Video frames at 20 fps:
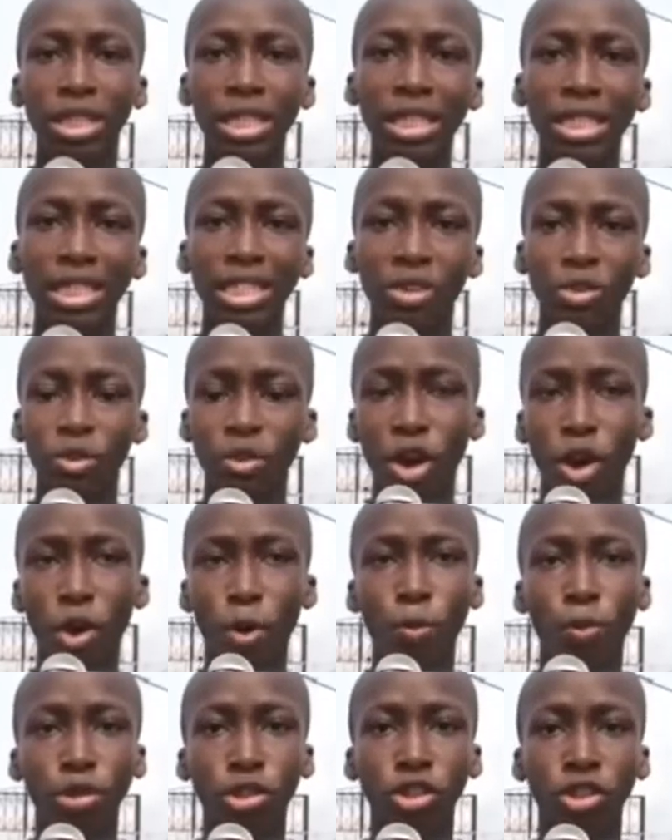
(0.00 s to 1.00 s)
this is a rare
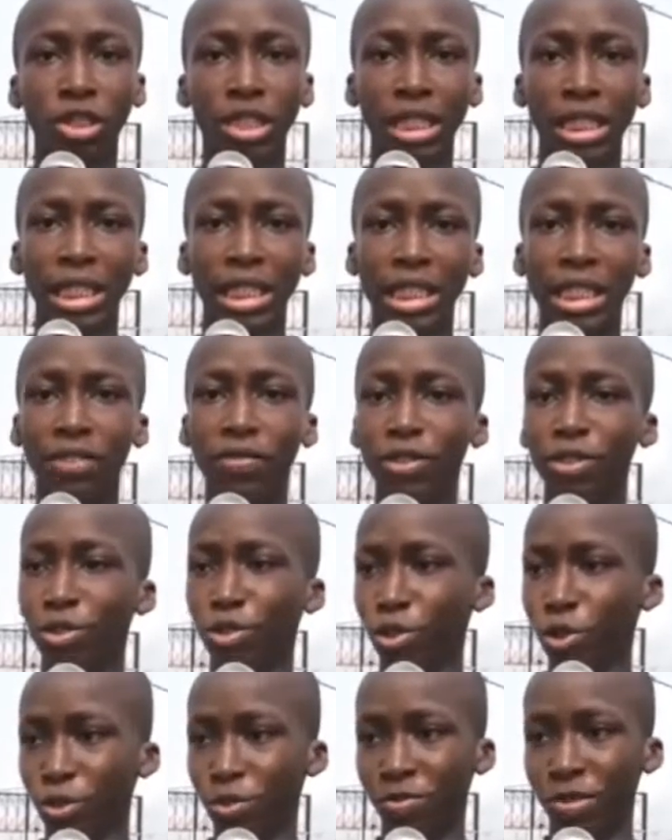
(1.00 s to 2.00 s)
opportunity given
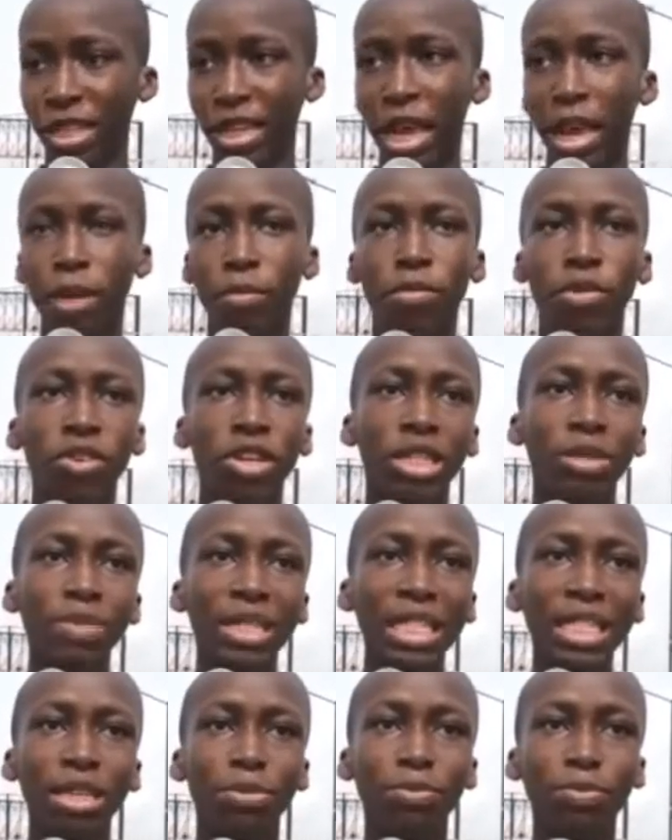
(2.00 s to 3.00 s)
unto me, because
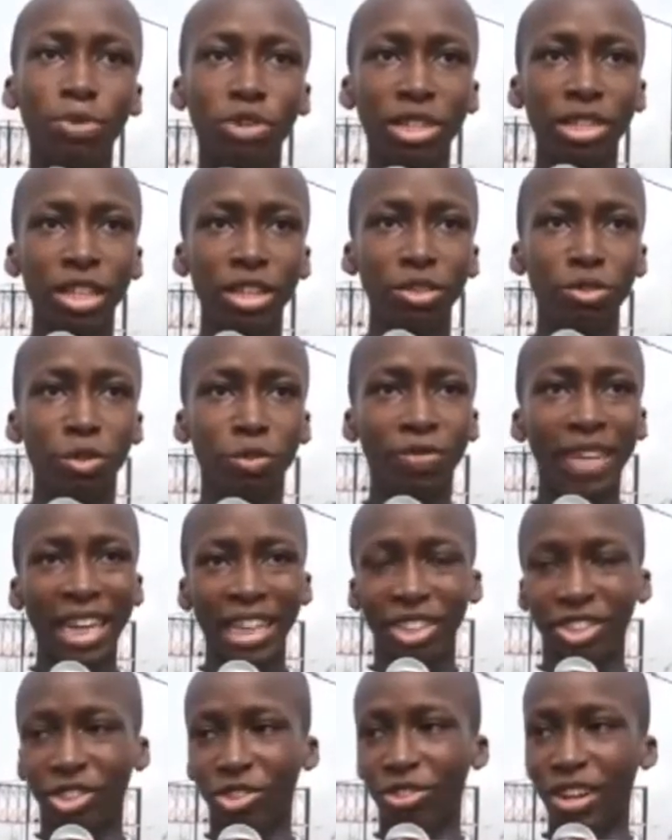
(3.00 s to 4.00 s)
meeting the president of
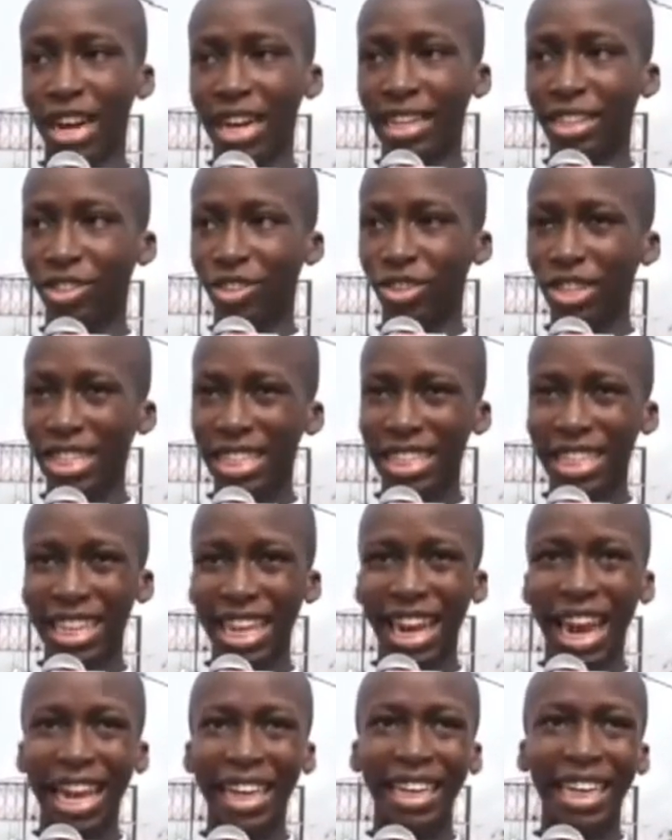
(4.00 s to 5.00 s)
Nigeria is just
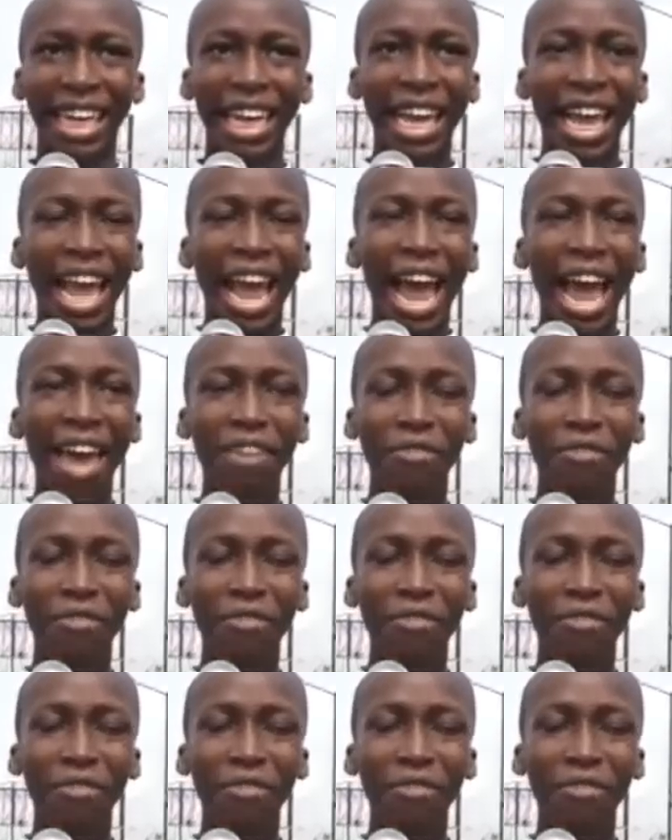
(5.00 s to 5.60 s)
like, I